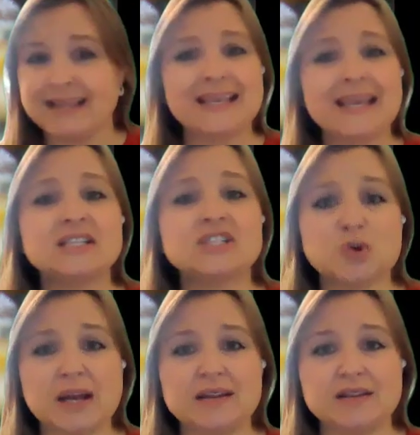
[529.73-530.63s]
They can't
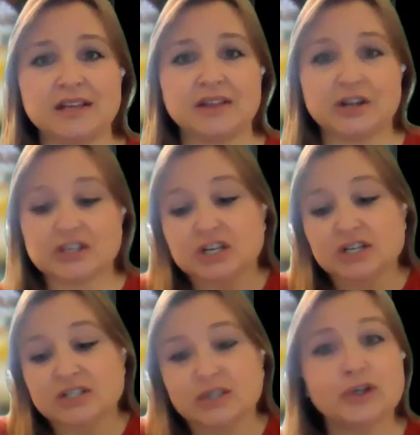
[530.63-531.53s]
do anything. They're
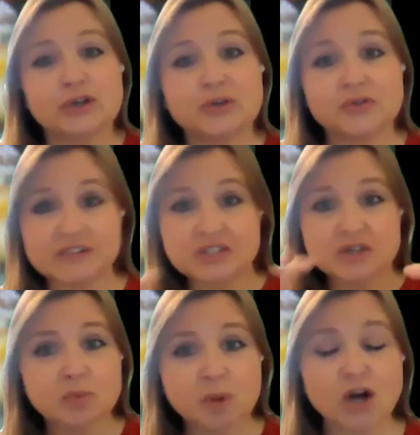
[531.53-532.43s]
just little
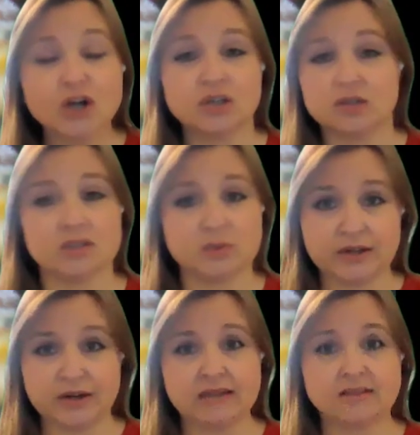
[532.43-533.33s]
physical particles when
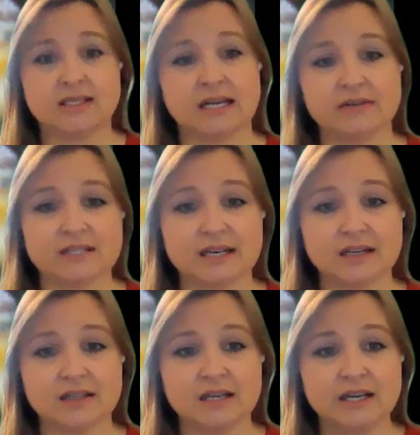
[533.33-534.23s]
they're outside of a
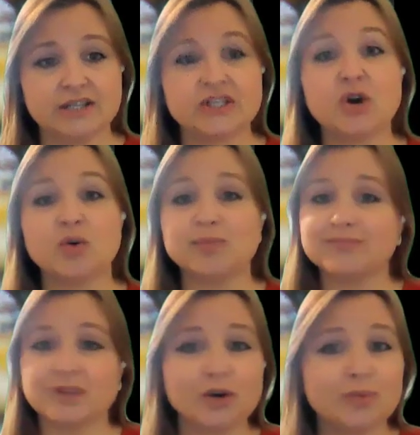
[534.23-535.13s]
cell. So,
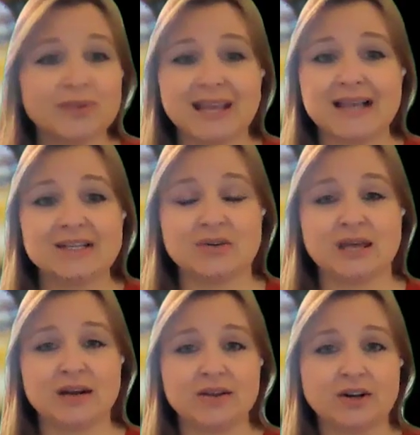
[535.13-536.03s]
nope, they can't do
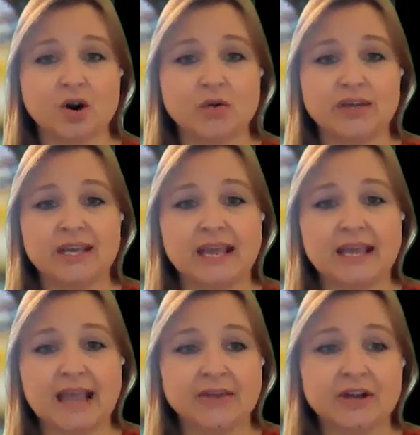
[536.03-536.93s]
that on their own. They
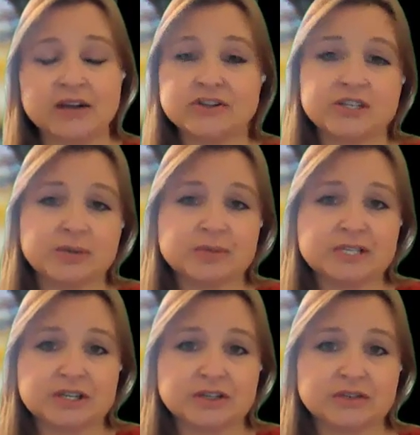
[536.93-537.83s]
can't gather energy and
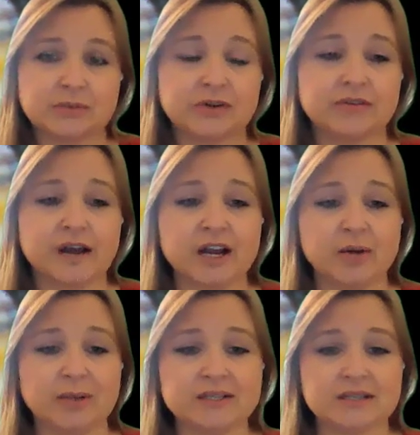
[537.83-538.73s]
materials from their
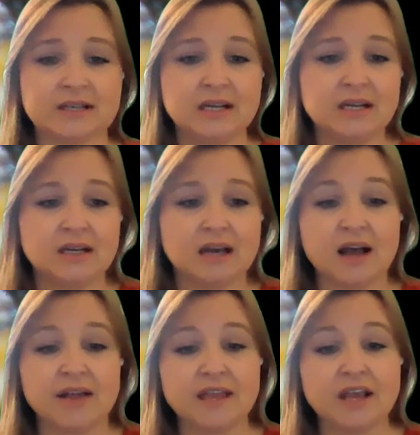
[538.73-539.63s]
environment.
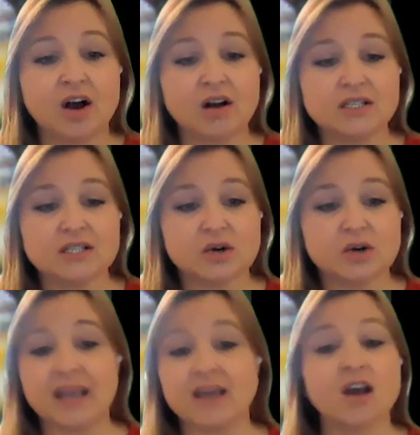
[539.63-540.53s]
They also
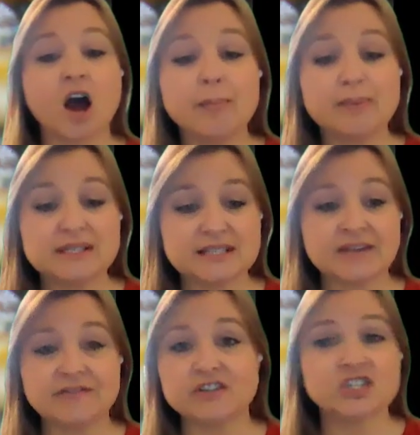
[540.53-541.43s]
can't
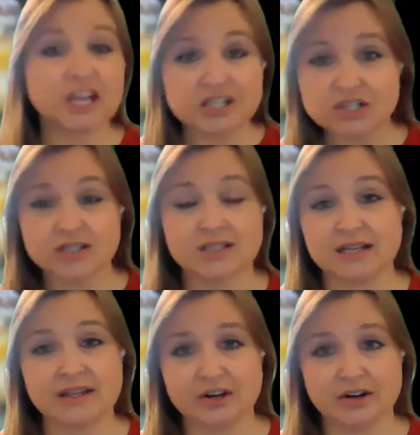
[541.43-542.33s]
compensate for changes
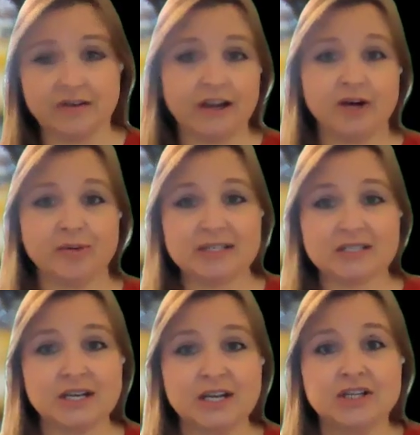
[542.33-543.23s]
in their
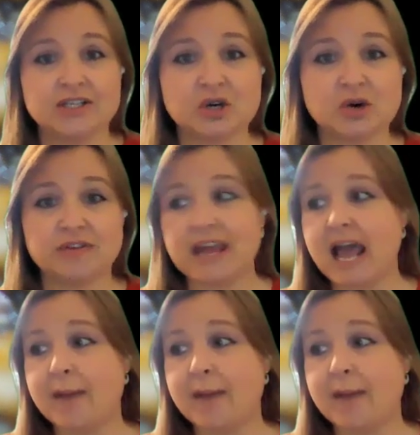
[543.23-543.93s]
environment. So if they